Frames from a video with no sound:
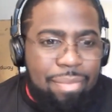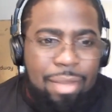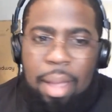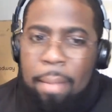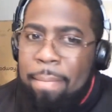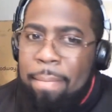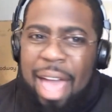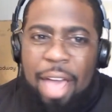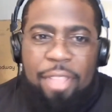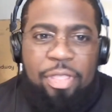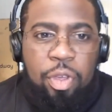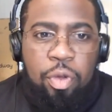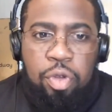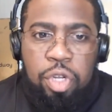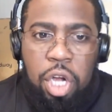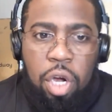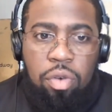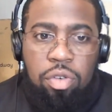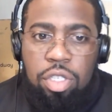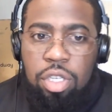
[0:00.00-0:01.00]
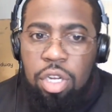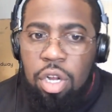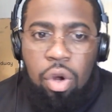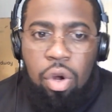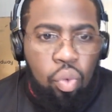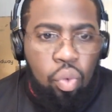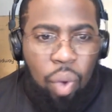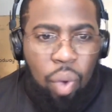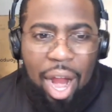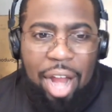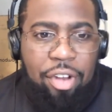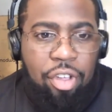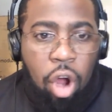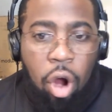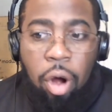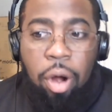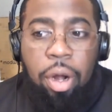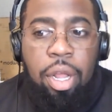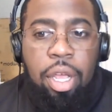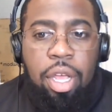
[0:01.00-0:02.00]
Matthew Jones, right
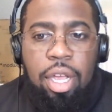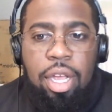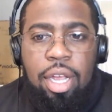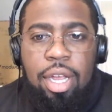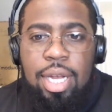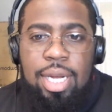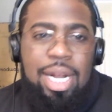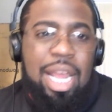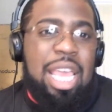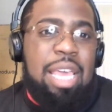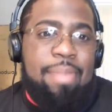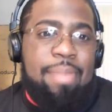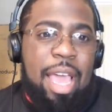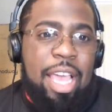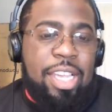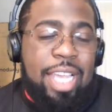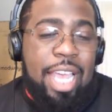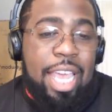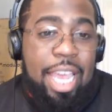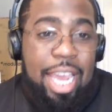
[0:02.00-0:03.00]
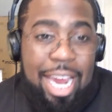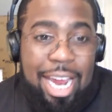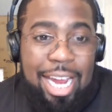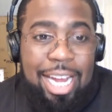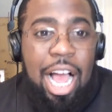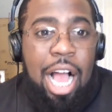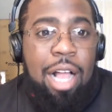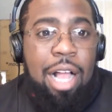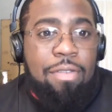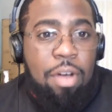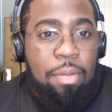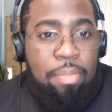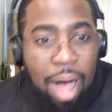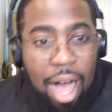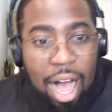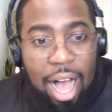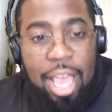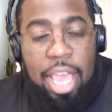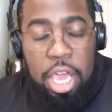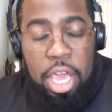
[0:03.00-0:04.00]
guard. Now, you may say Enoch
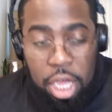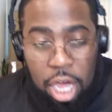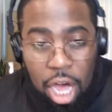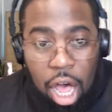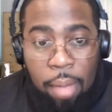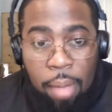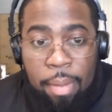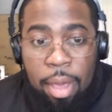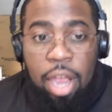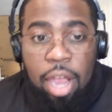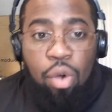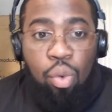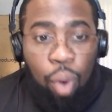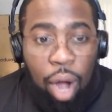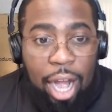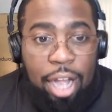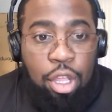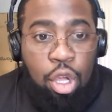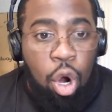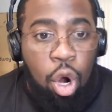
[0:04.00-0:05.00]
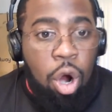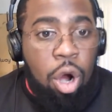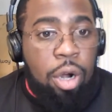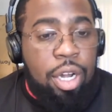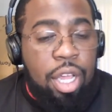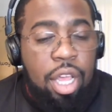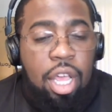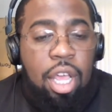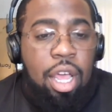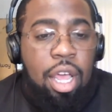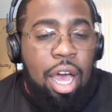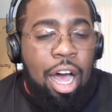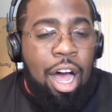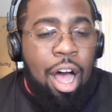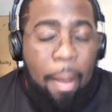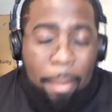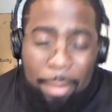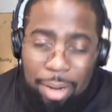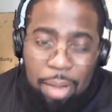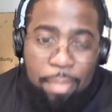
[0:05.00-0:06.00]
Vamahi, come in, right guard,
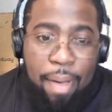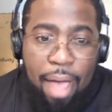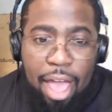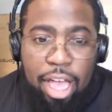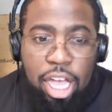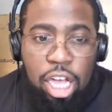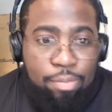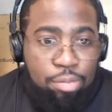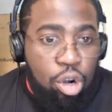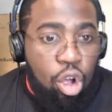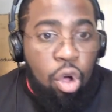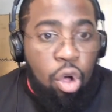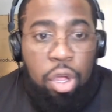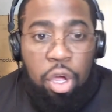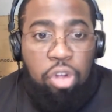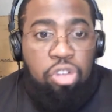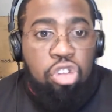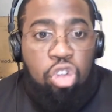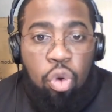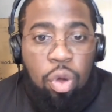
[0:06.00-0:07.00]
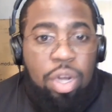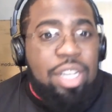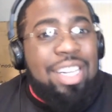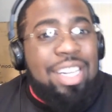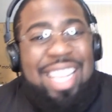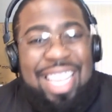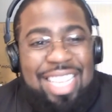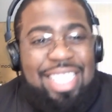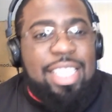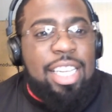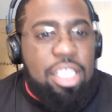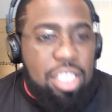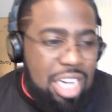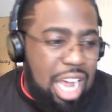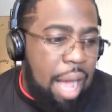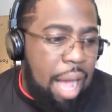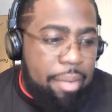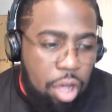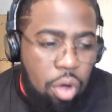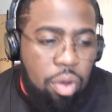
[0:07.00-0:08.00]
in the backup role. He'll do a decent
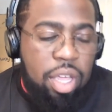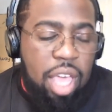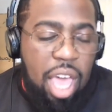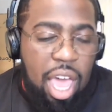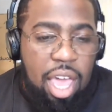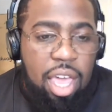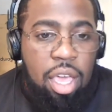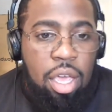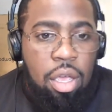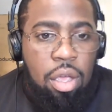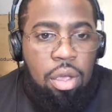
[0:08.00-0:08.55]
job. Okay,